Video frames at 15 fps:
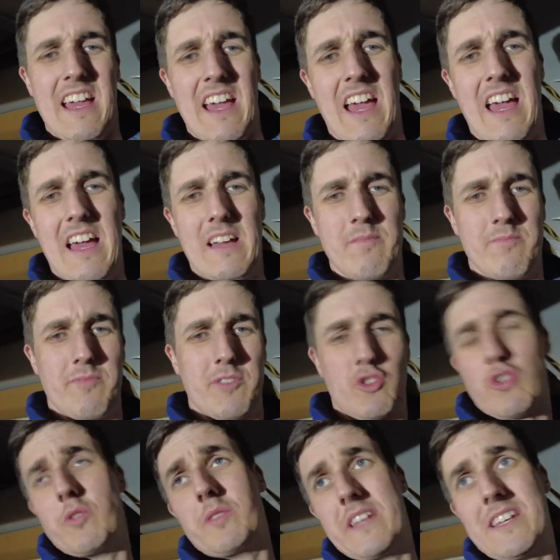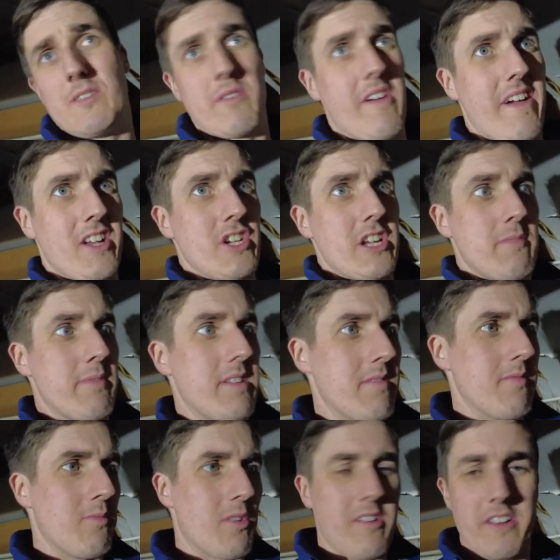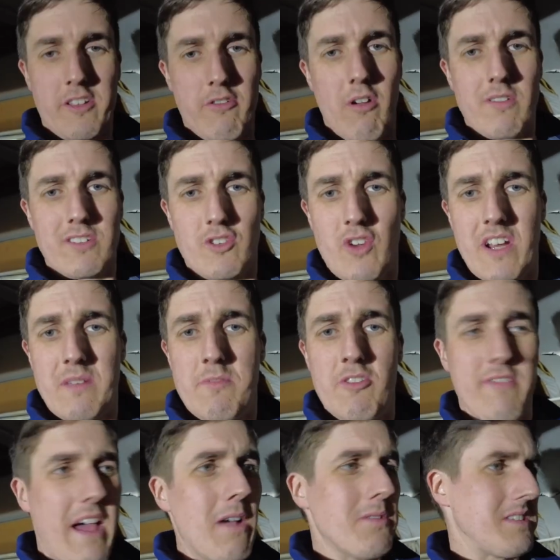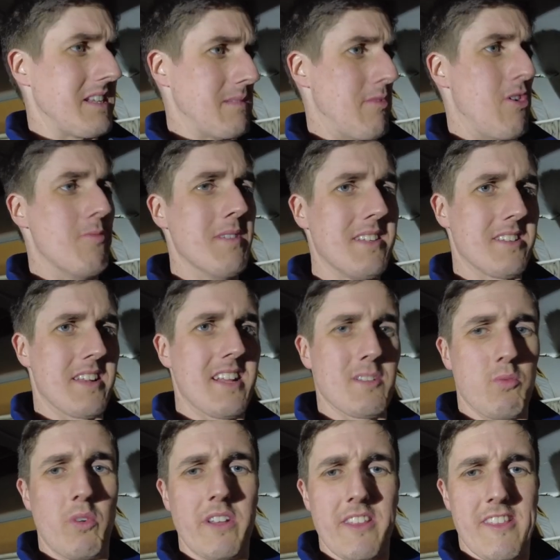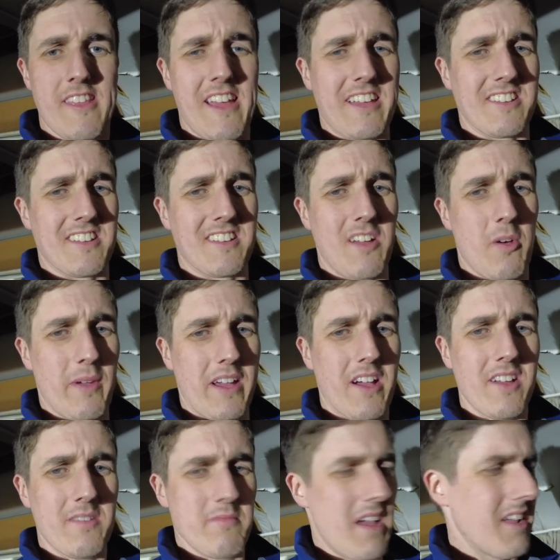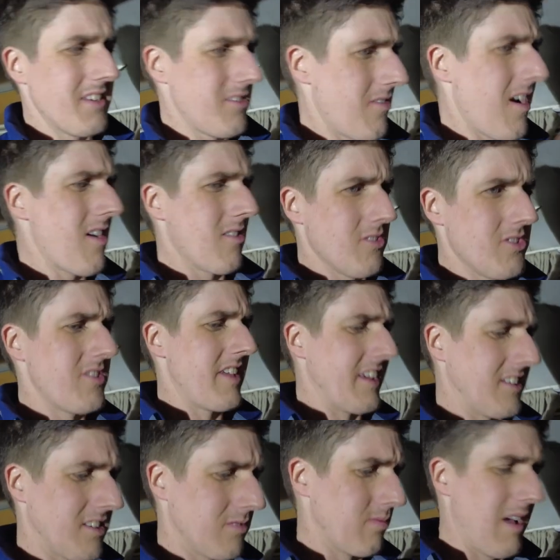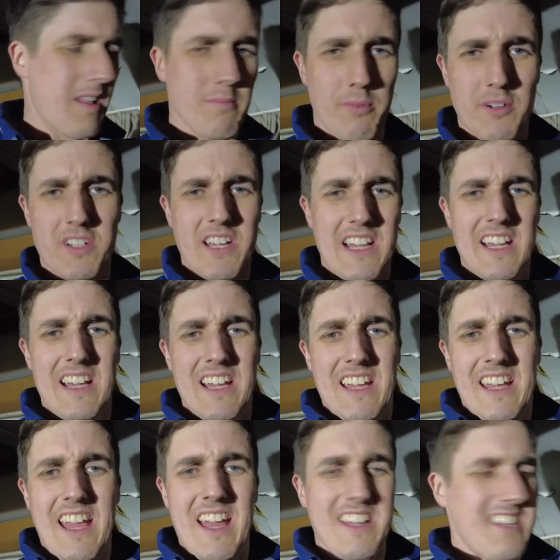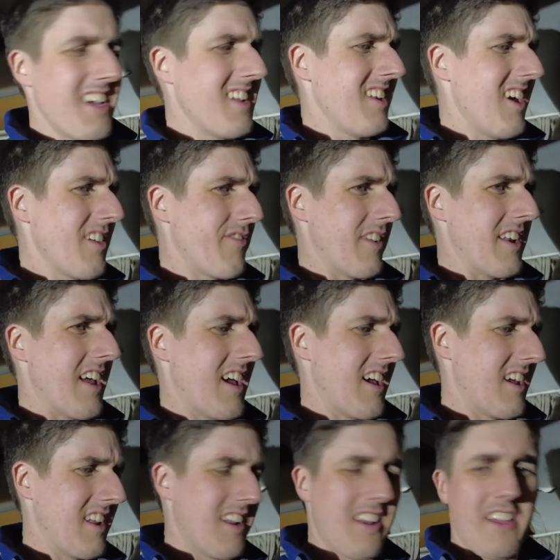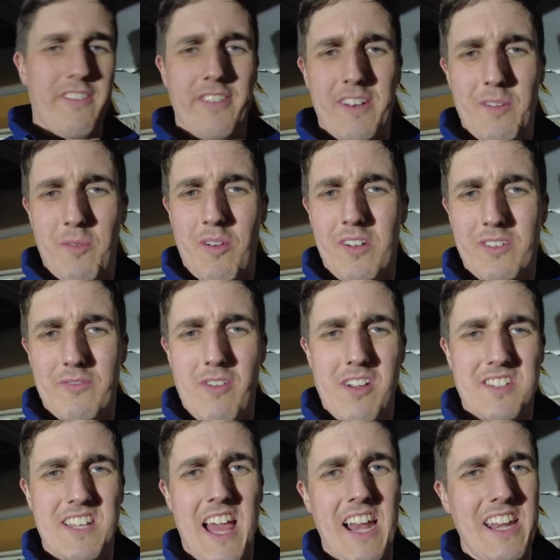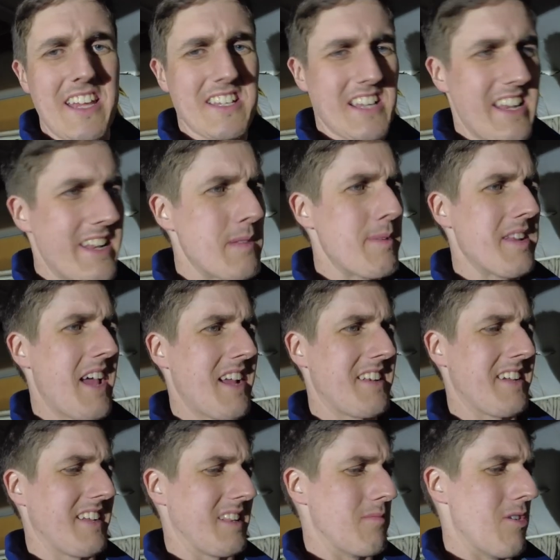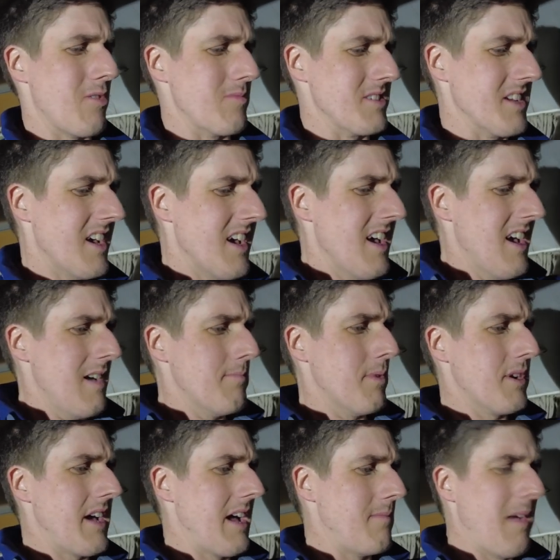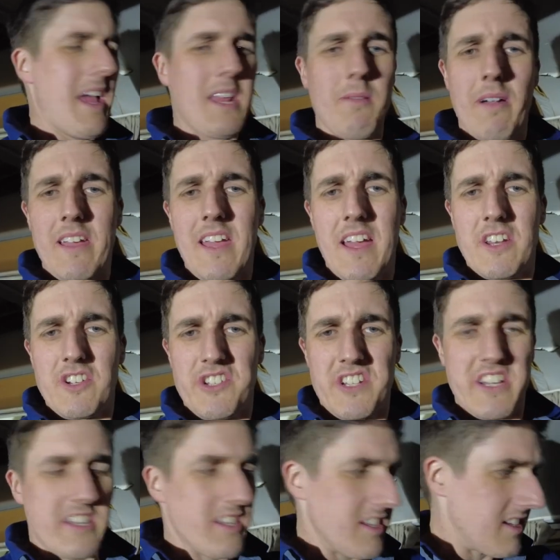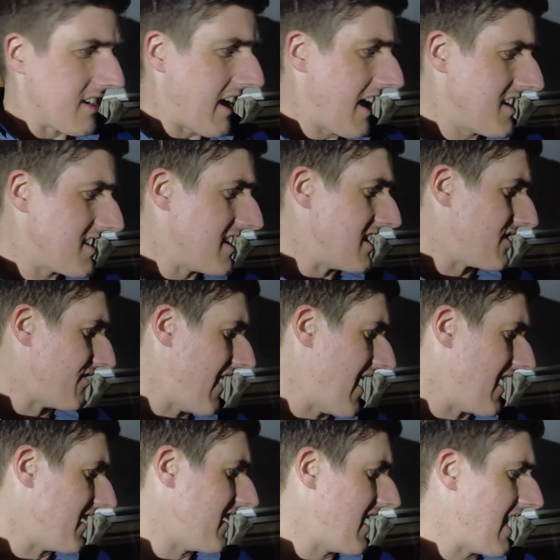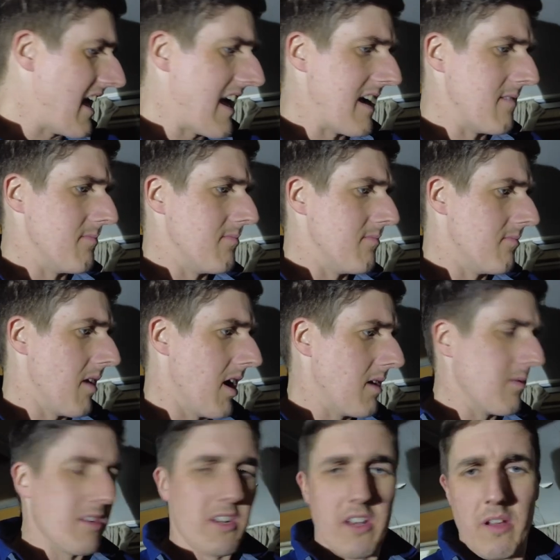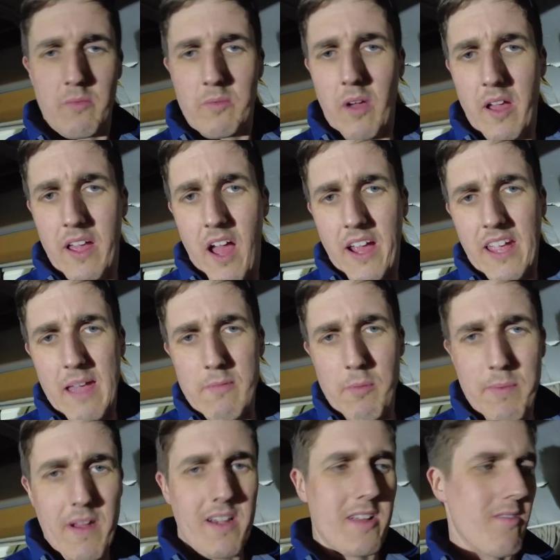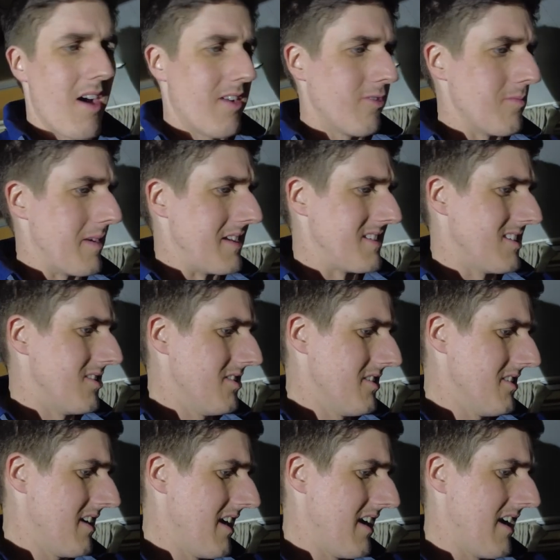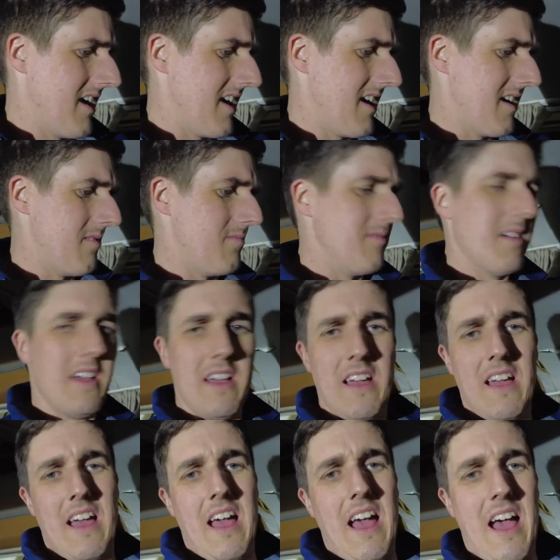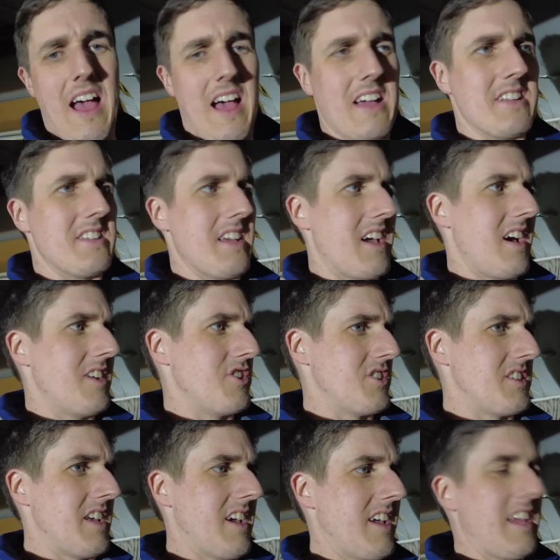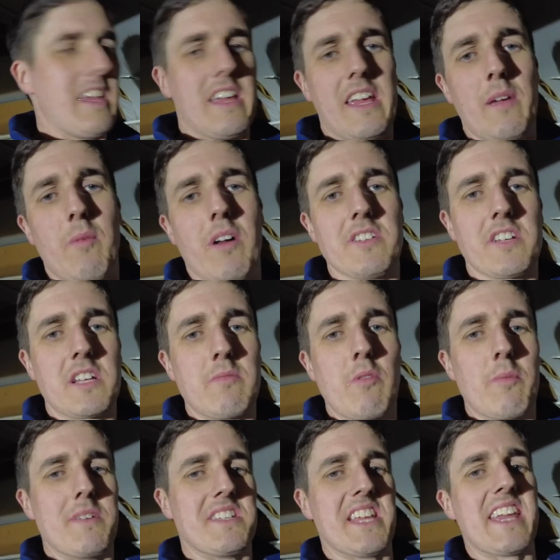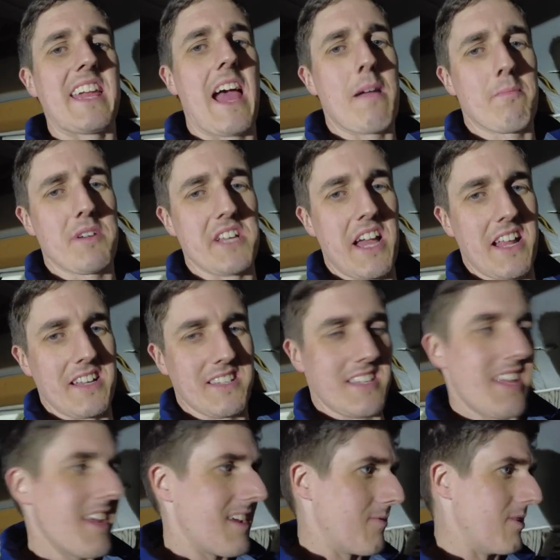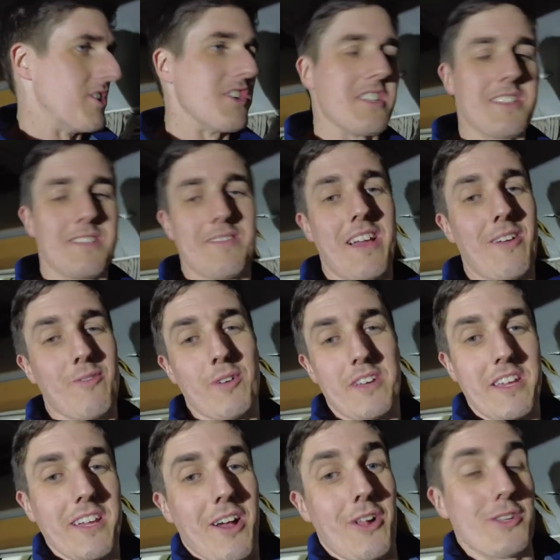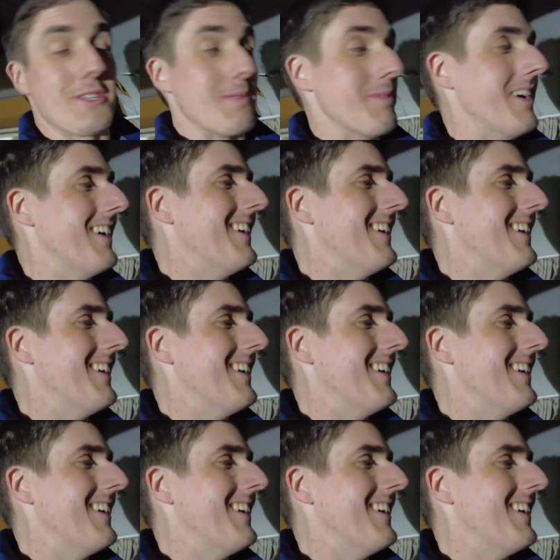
Um, truth is, we've actually been we're in the throes of trying to move house at the moment, so that's one of the things that's going on, and there are other things as well. But uh, life in a life in the world of Ross Kelly is a little bit hectic at the moment. But um, anyway, yeah, just in the case of this van, um, I will. I, I came up earlier on with my son. Um, and uh, I just uh, he he wanted to come up and see camper dance, which is what he calls them.